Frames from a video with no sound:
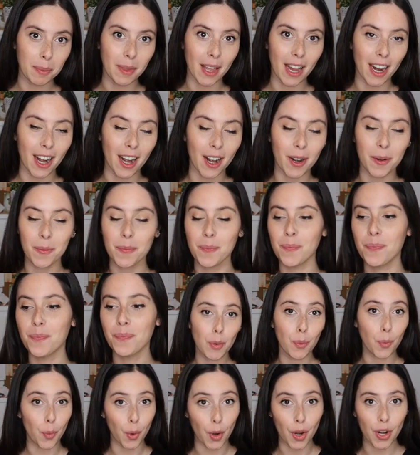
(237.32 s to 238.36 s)
their
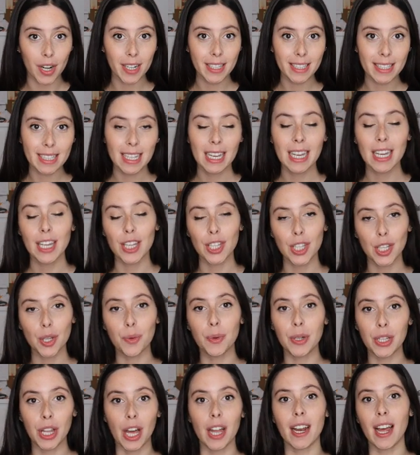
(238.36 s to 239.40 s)
word, you
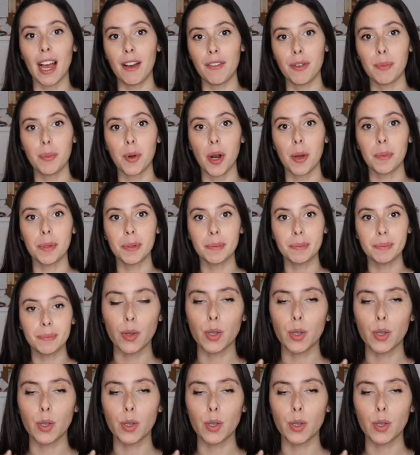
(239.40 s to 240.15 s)
will not have a problem. So